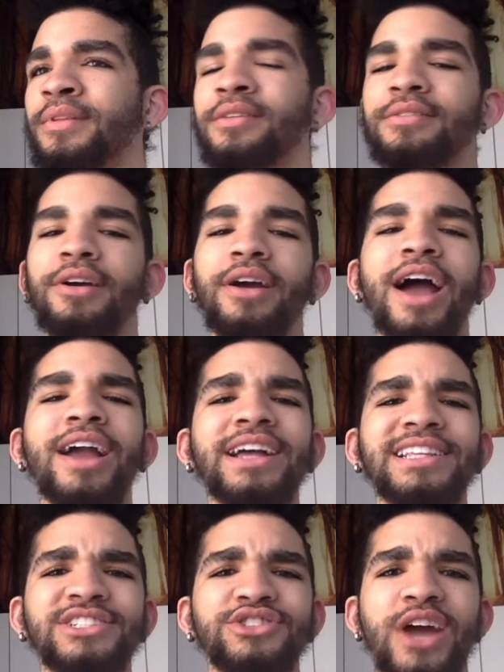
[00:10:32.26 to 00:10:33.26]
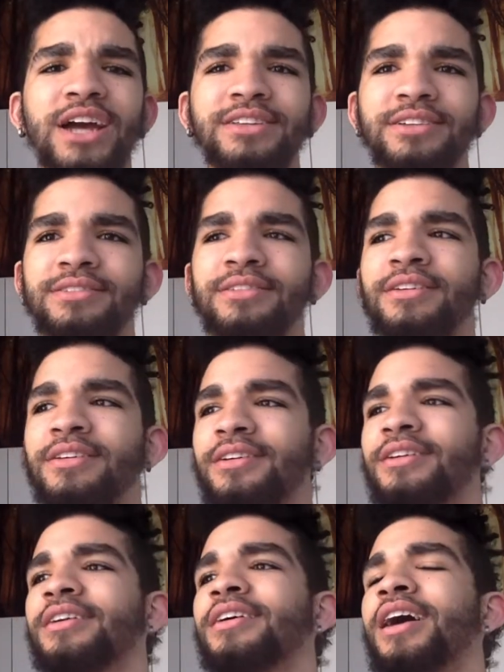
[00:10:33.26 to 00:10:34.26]
Sorry, I got distracted.
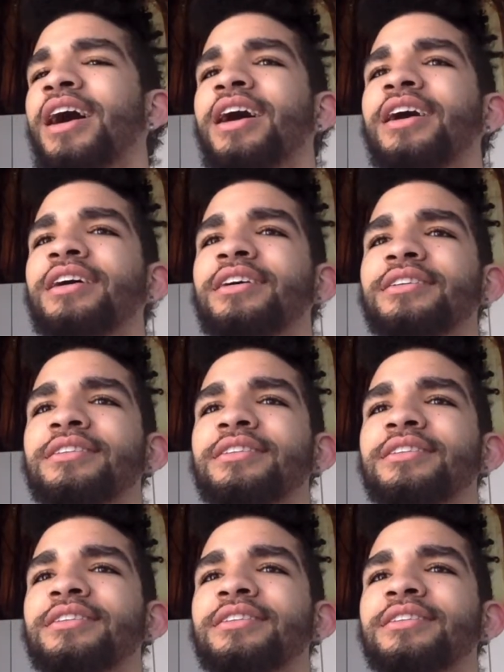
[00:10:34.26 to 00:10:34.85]
Uh,